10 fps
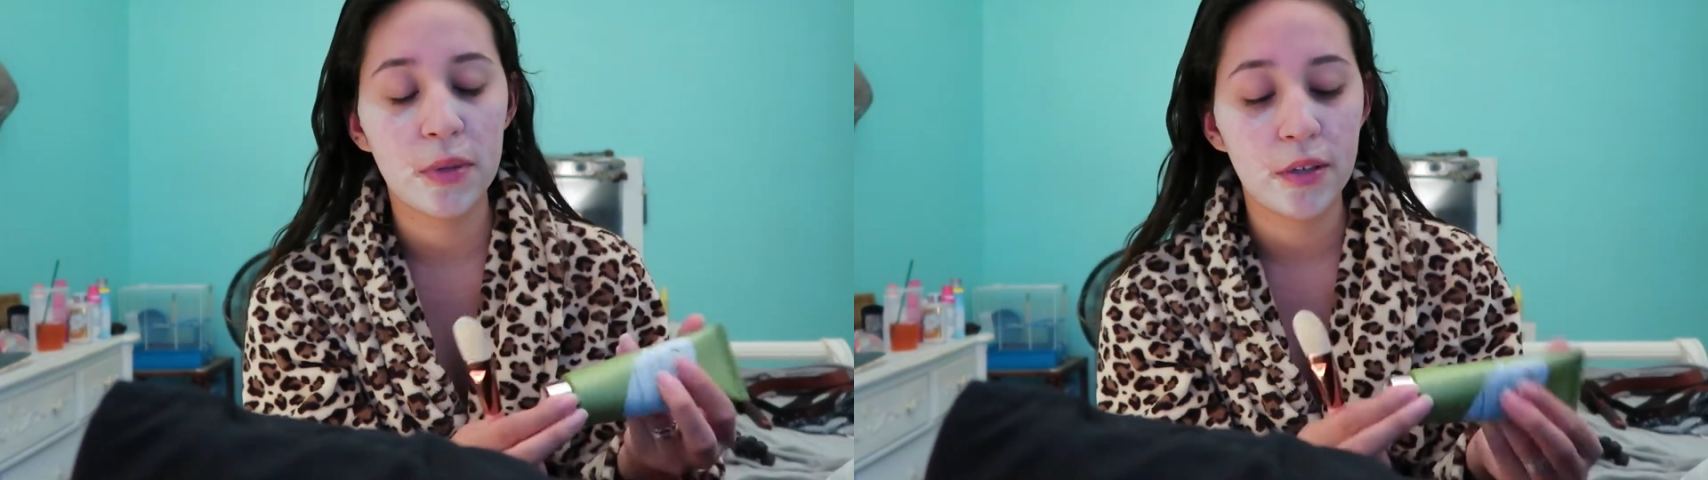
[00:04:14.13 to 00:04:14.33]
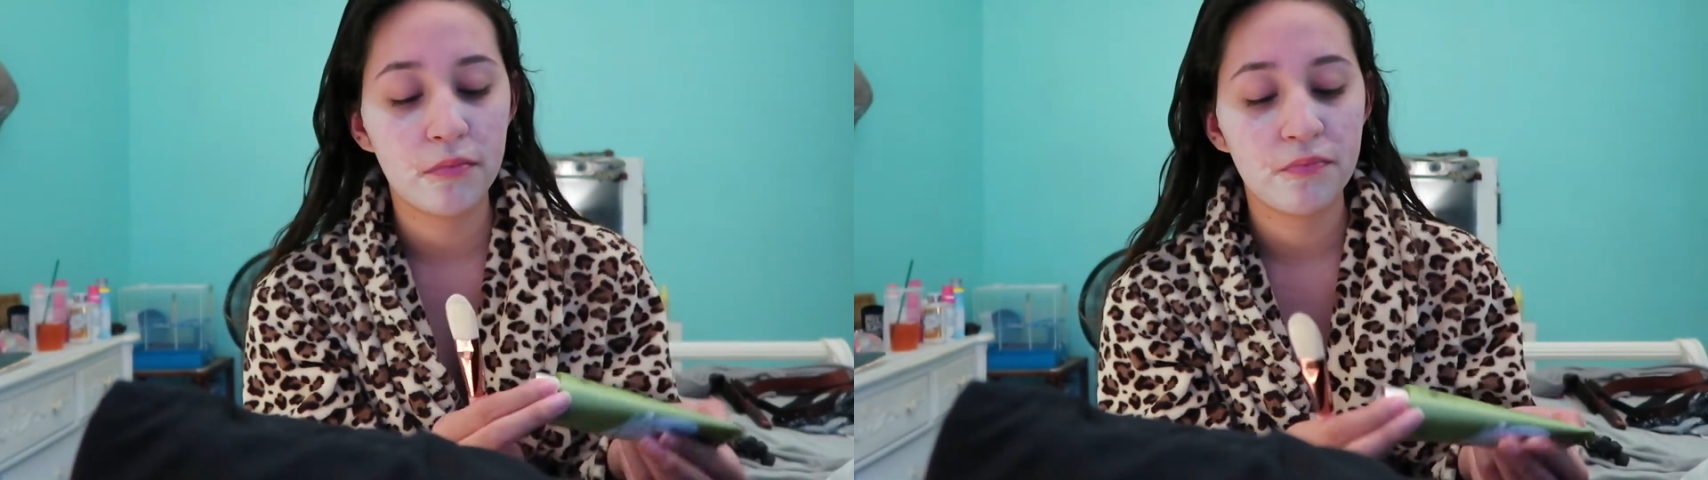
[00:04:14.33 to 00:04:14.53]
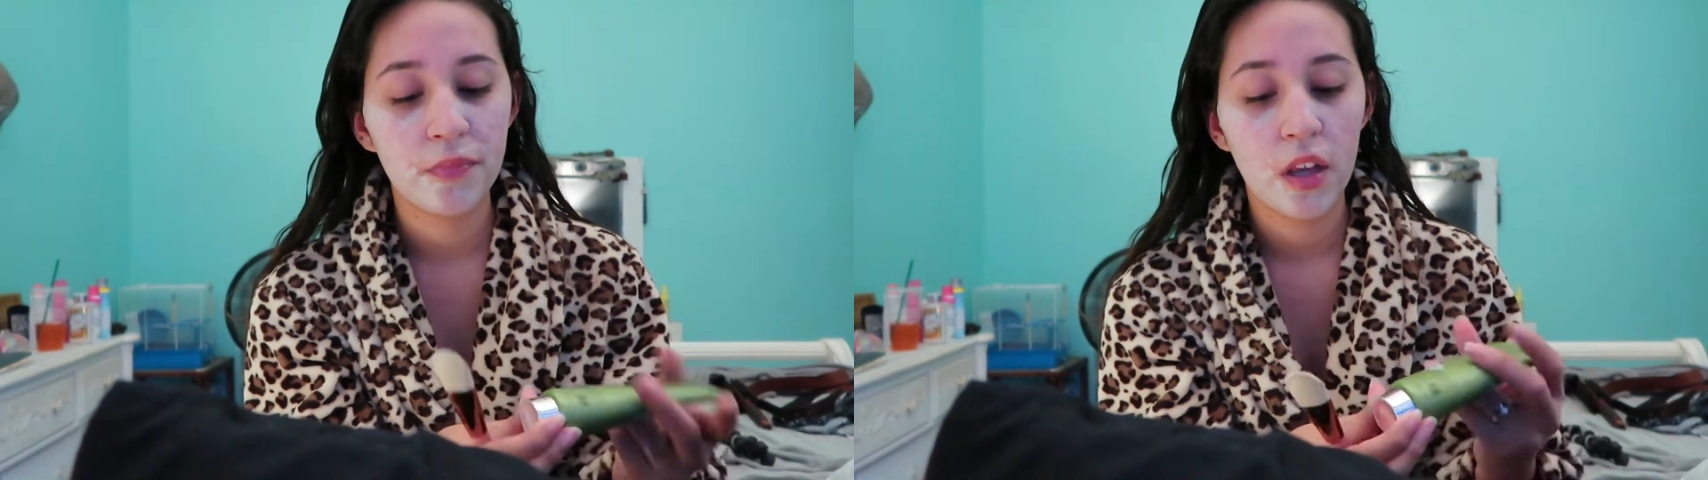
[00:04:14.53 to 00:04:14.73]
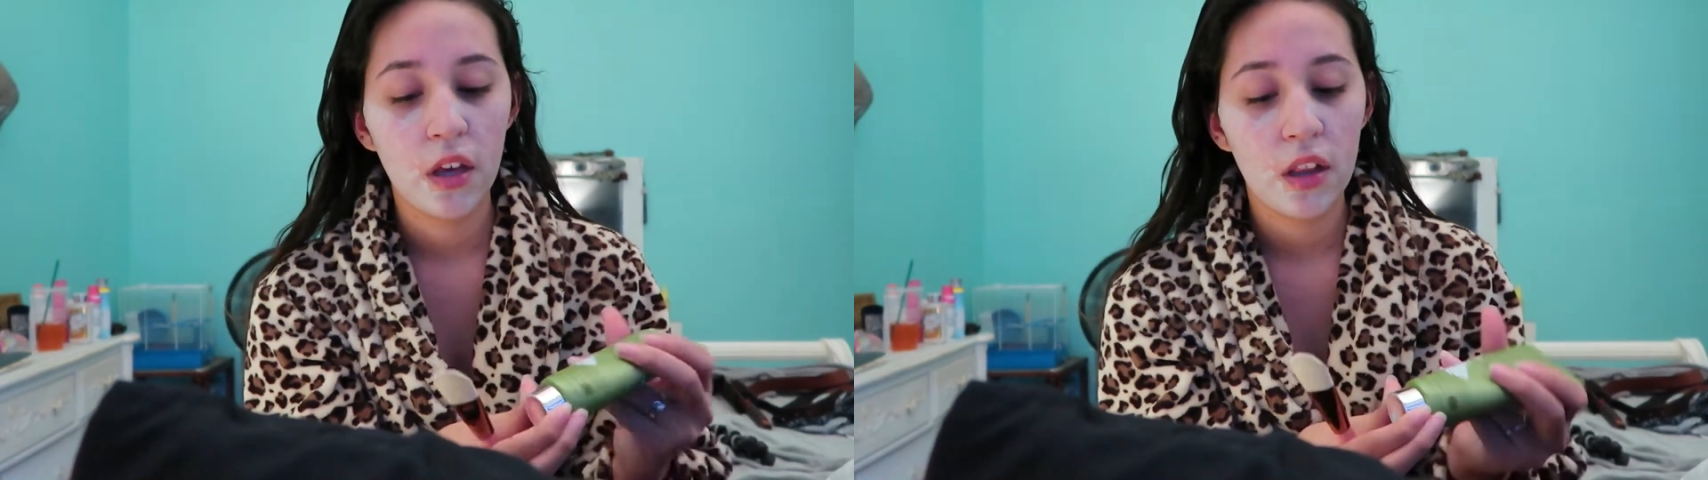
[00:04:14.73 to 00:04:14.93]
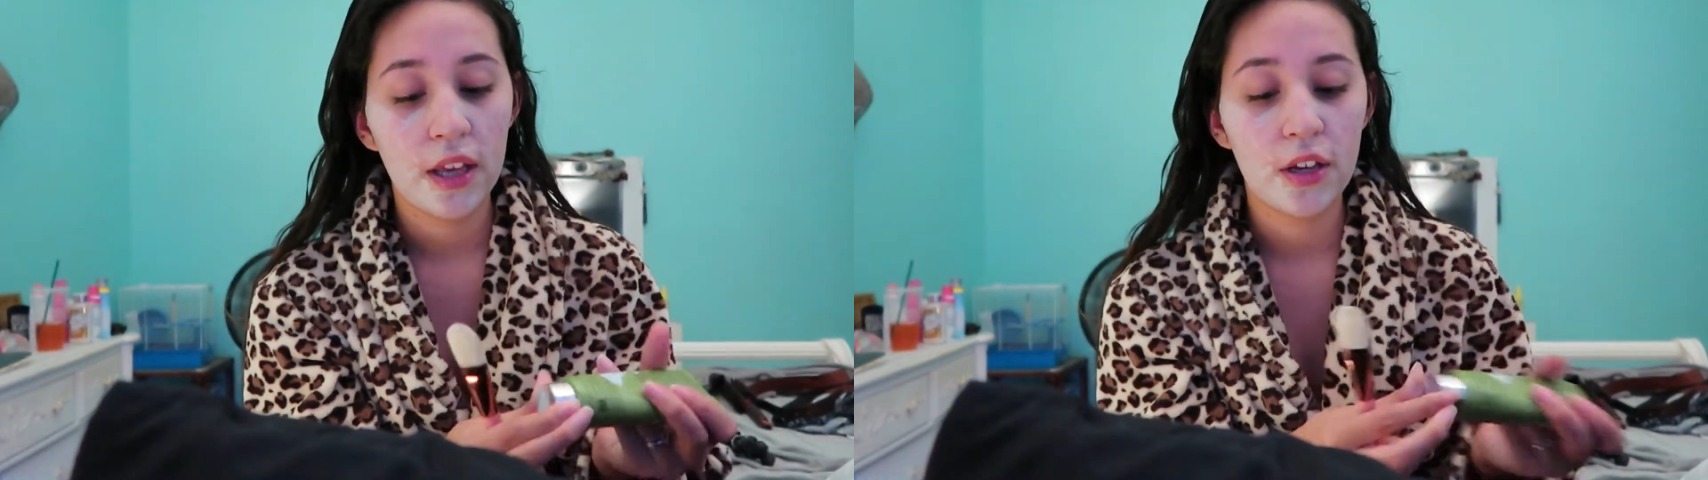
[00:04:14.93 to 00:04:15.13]
but
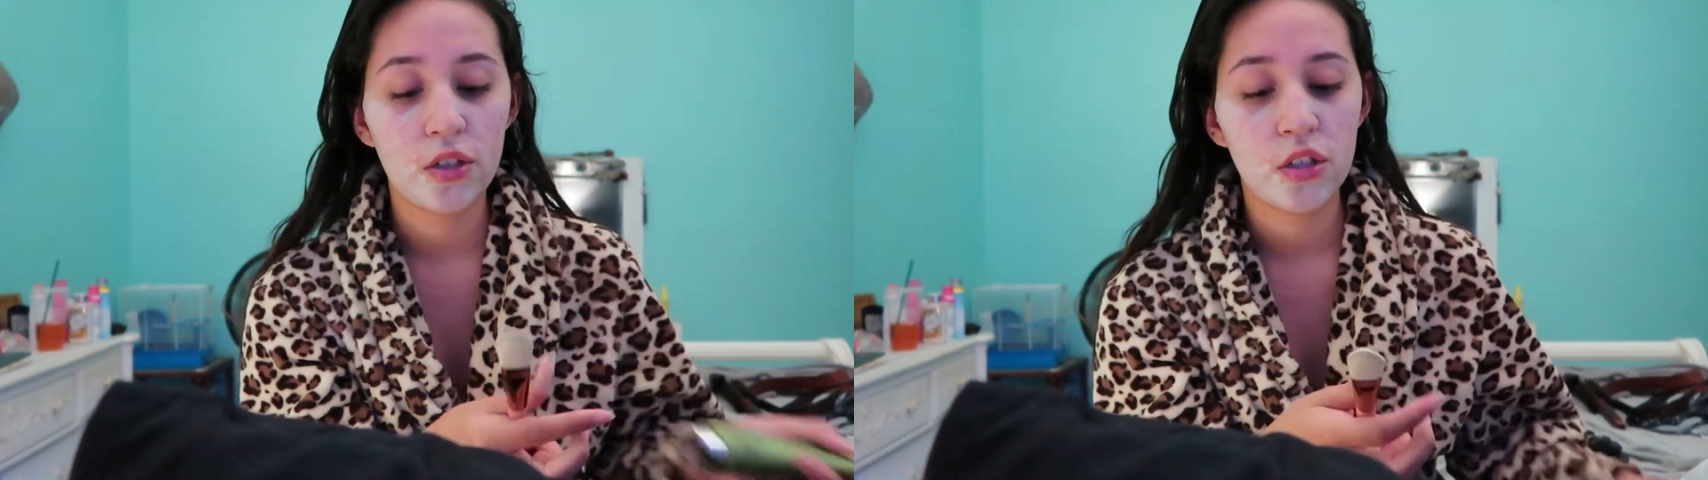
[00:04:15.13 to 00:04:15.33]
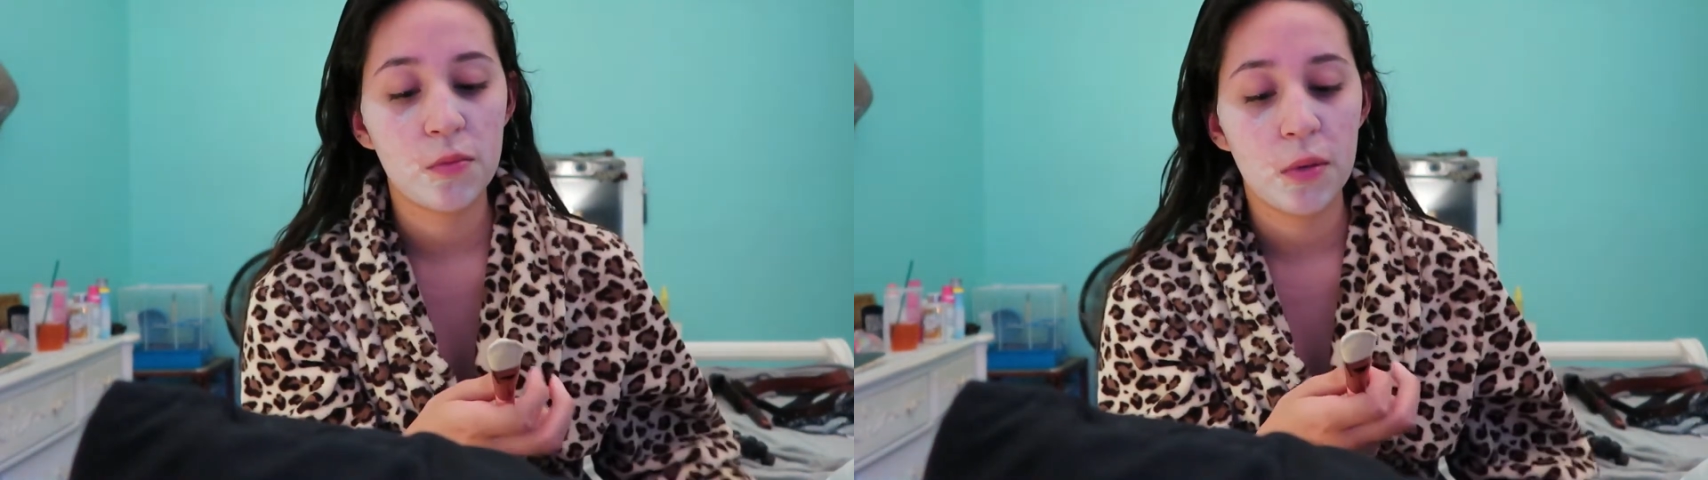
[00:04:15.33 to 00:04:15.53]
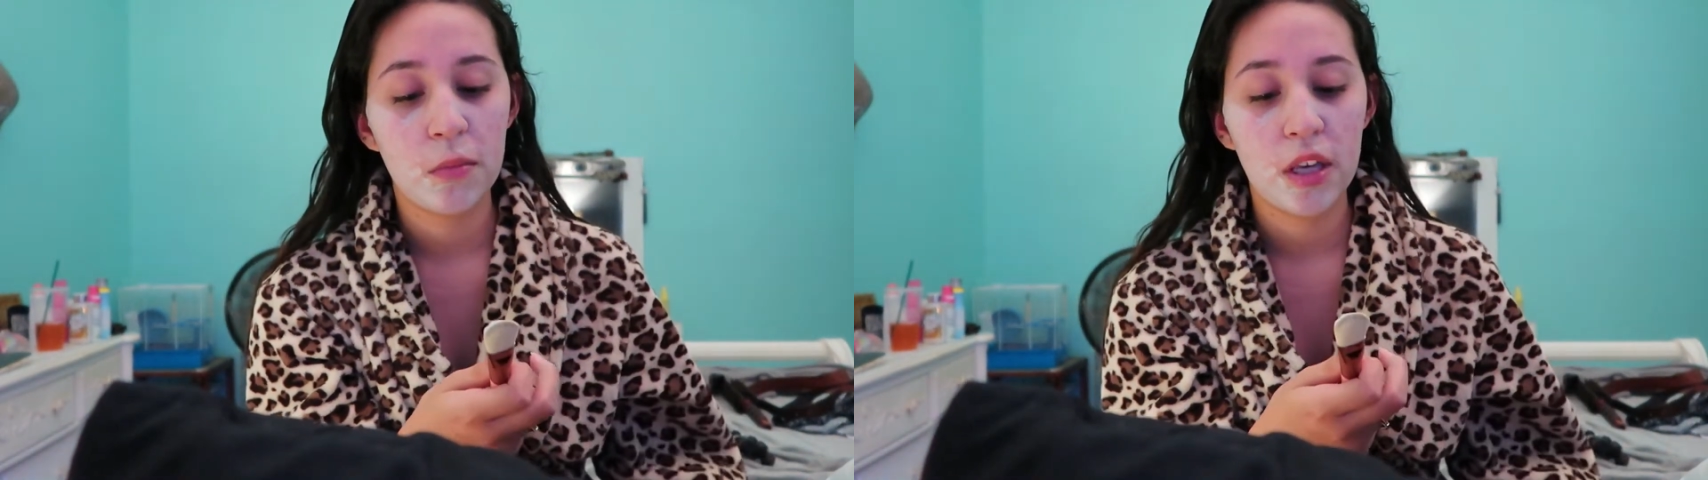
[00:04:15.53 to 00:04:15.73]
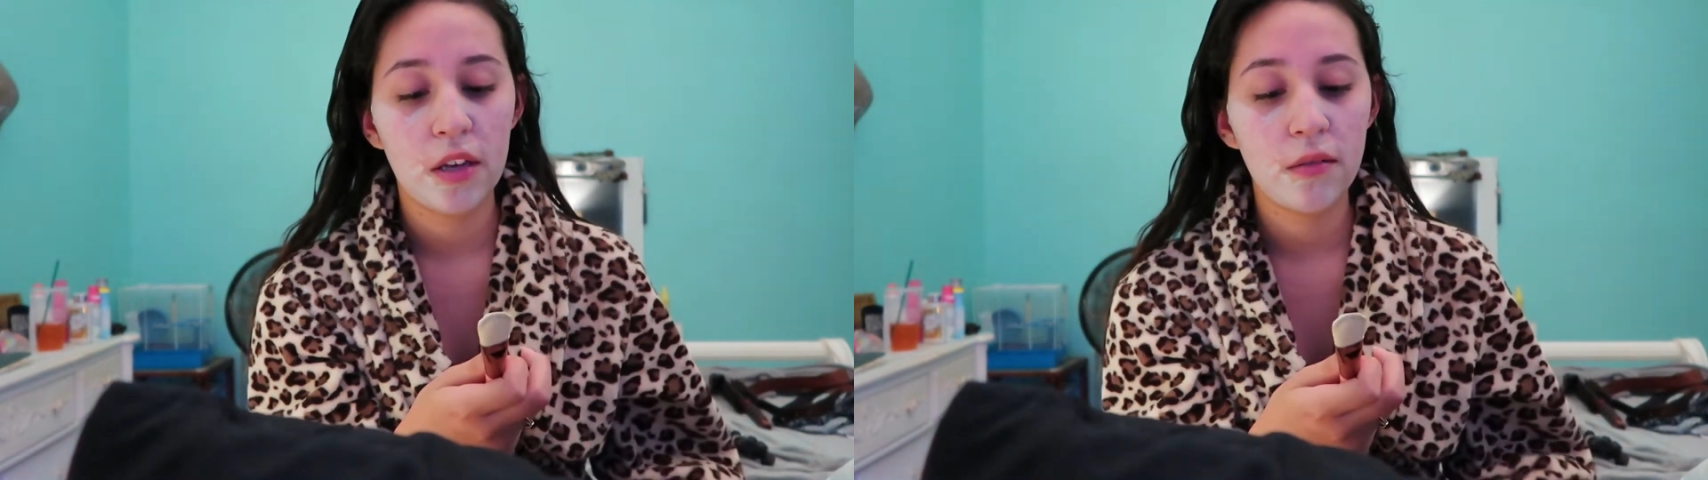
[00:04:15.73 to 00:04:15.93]
that could just be me.